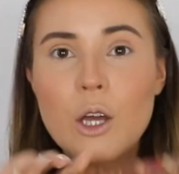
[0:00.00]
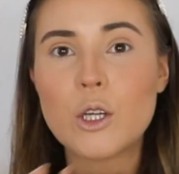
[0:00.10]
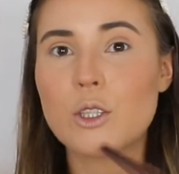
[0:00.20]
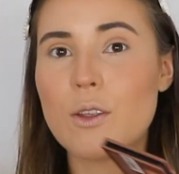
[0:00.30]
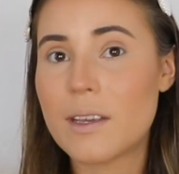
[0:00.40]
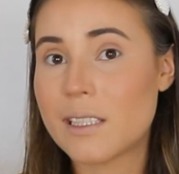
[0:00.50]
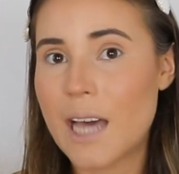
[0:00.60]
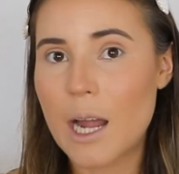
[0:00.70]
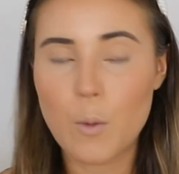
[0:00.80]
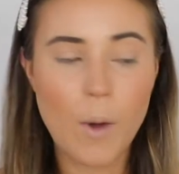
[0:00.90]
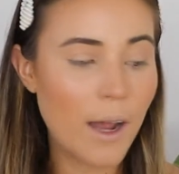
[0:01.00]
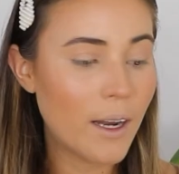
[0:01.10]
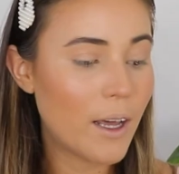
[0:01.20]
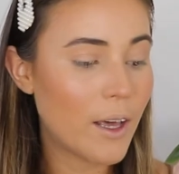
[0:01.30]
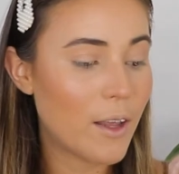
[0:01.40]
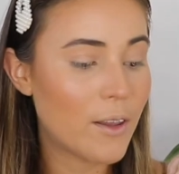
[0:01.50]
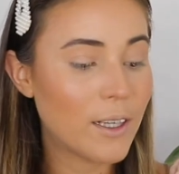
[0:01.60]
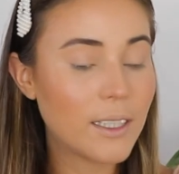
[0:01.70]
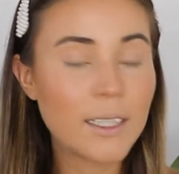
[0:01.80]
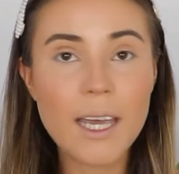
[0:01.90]
So there's that one.
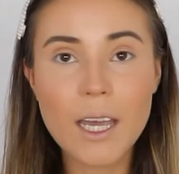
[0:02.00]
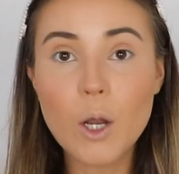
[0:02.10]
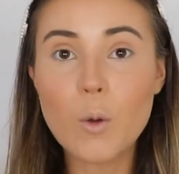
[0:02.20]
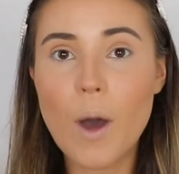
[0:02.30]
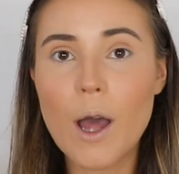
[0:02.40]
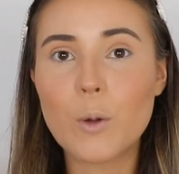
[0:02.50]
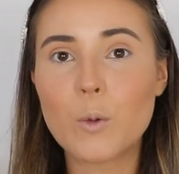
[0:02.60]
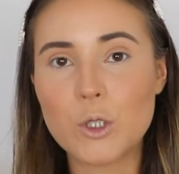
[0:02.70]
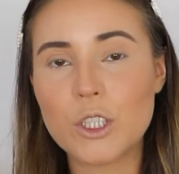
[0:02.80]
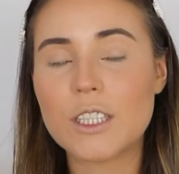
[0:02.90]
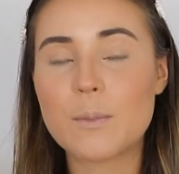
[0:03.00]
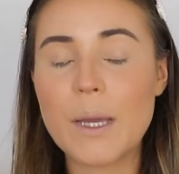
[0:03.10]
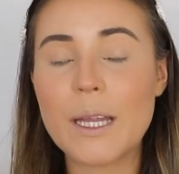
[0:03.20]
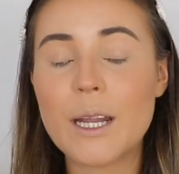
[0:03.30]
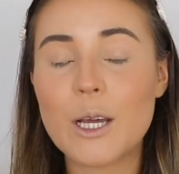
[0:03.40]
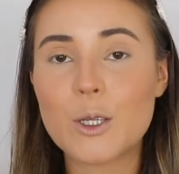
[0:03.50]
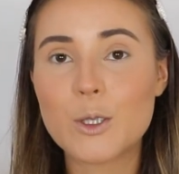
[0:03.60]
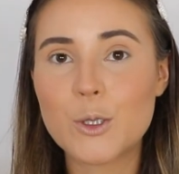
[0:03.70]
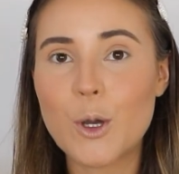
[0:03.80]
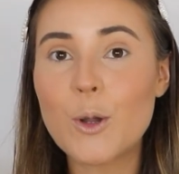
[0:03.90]
The second one, which has been
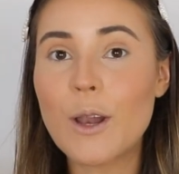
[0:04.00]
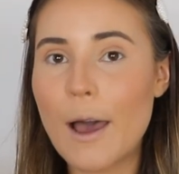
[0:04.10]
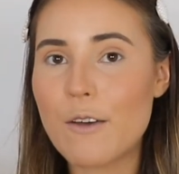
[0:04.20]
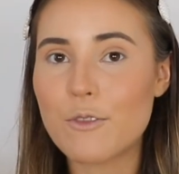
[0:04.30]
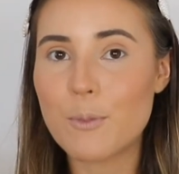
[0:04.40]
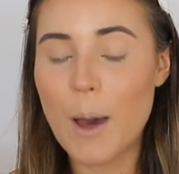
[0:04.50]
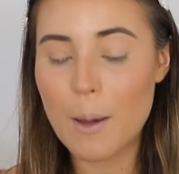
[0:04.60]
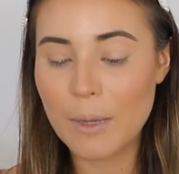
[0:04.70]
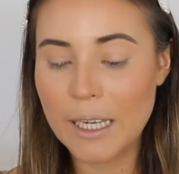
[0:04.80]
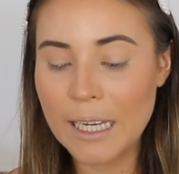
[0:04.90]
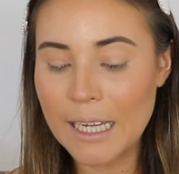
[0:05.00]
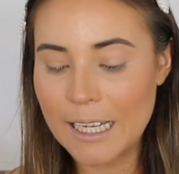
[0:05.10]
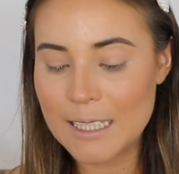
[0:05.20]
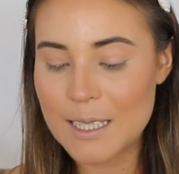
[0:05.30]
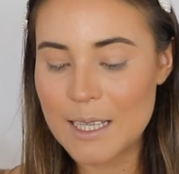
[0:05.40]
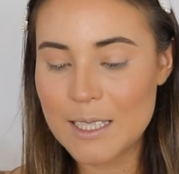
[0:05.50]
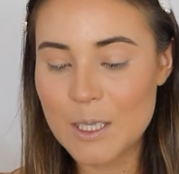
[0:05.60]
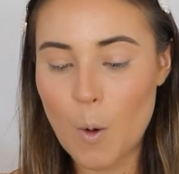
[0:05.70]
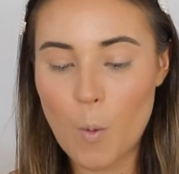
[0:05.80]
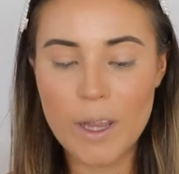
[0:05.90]
so loved by me is
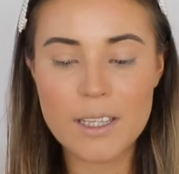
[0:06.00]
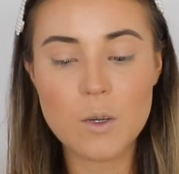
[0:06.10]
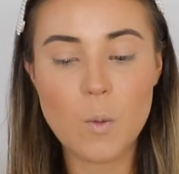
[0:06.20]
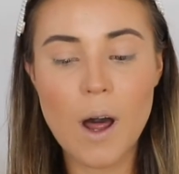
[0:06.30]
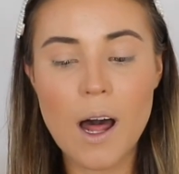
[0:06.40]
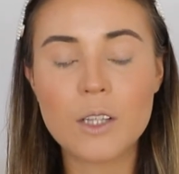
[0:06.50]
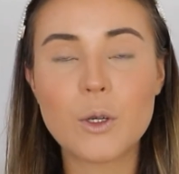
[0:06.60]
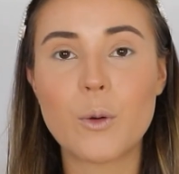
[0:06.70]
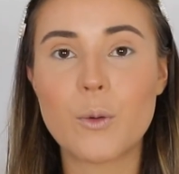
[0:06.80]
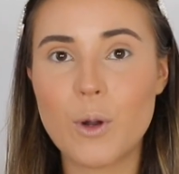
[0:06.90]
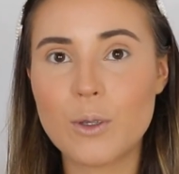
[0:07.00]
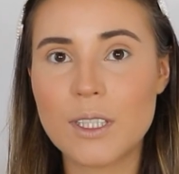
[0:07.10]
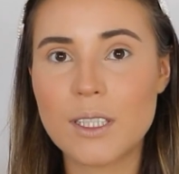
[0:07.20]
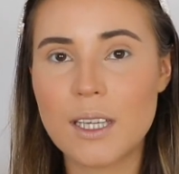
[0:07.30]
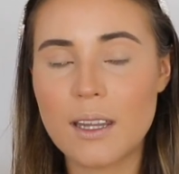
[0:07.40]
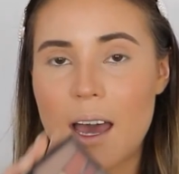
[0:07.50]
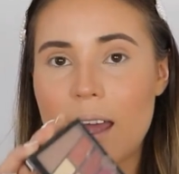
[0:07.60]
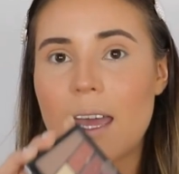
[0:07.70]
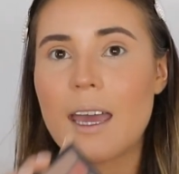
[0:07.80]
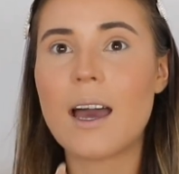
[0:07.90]
this Wetnwild Roses in the
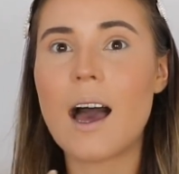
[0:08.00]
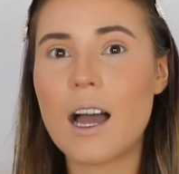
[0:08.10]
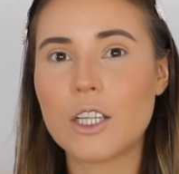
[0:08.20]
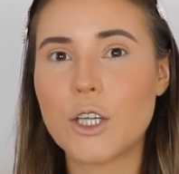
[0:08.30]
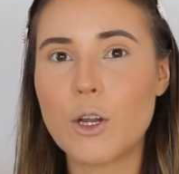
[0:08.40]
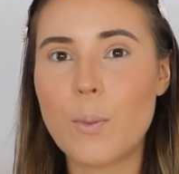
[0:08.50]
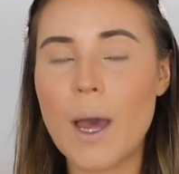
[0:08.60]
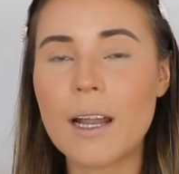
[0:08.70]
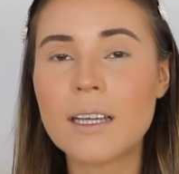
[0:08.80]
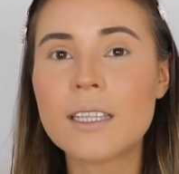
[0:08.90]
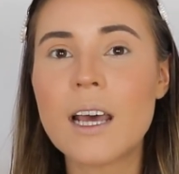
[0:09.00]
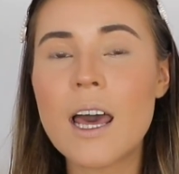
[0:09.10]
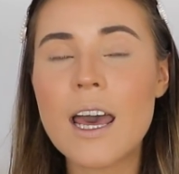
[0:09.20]
Air eyeshadow palette.